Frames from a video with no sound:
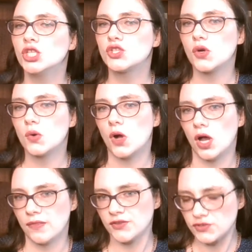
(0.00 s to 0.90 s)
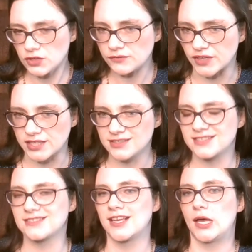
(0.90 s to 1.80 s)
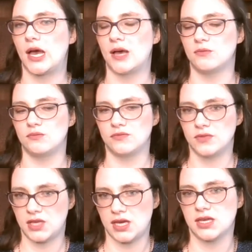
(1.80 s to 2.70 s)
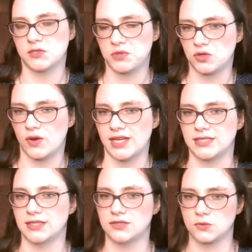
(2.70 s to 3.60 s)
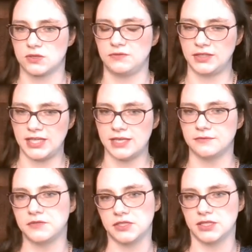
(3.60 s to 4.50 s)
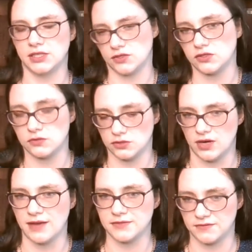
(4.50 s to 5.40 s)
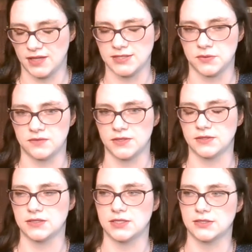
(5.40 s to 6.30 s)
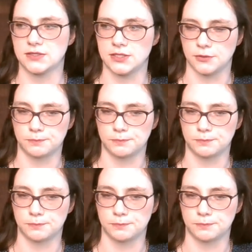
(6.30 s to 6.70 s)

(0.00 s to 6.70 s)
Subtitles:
So on the surface, King has been granted sort of leave to institute a draft if that's what he feels he needs to do.